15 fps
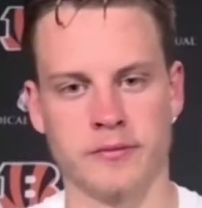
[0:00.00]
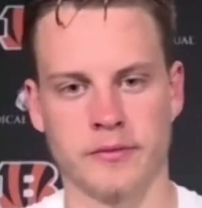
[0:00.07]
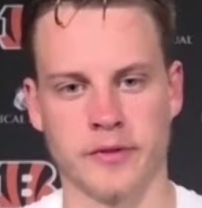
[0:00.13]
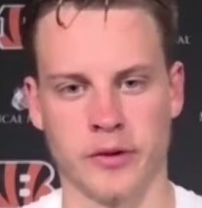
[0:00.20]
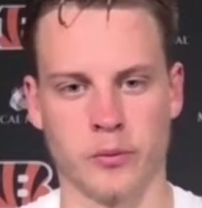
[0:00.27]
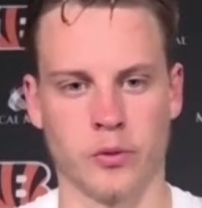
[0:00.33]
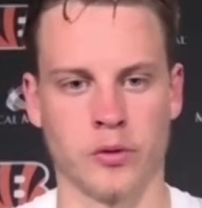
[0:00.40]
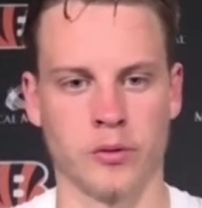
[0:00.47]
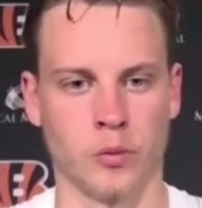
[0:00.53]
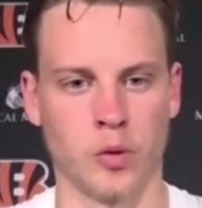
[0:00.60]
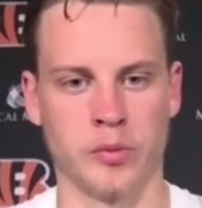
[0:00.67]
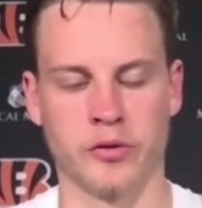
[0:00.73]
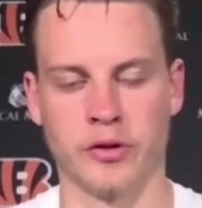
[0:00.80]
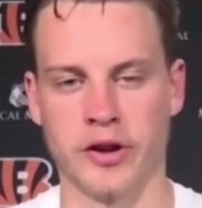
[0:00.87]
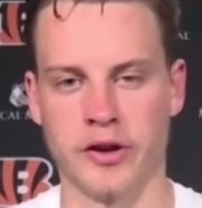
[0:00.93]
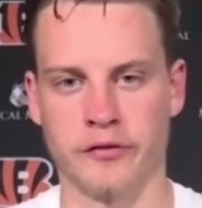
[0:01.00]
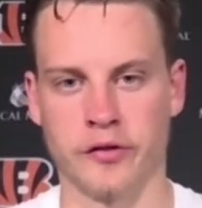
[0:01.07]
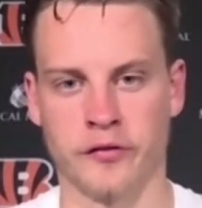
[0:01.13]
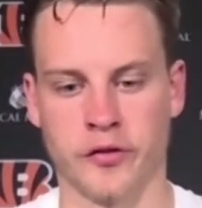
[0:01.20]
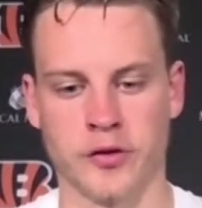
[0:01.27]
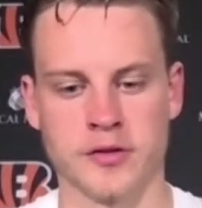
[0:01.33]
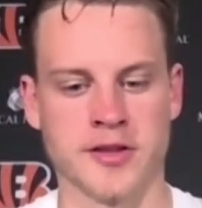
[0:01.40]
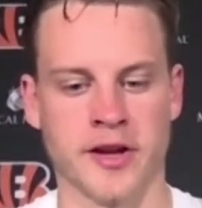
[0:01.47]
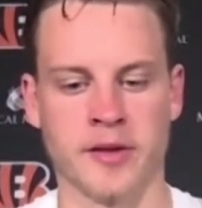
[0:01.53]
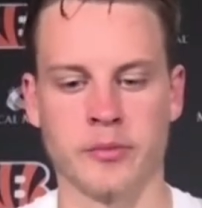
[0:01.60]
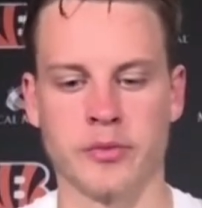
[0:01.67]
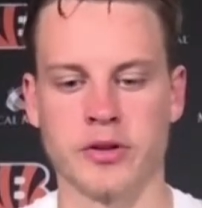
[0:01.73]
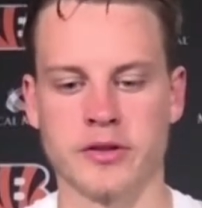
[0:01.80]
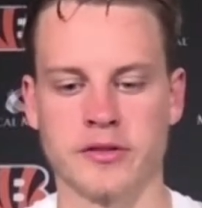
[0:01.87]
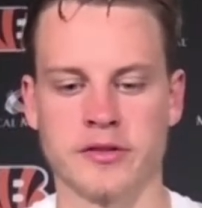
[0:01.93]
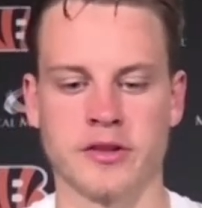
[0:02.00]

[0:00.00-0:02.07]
that we'll be ready for the first game, but,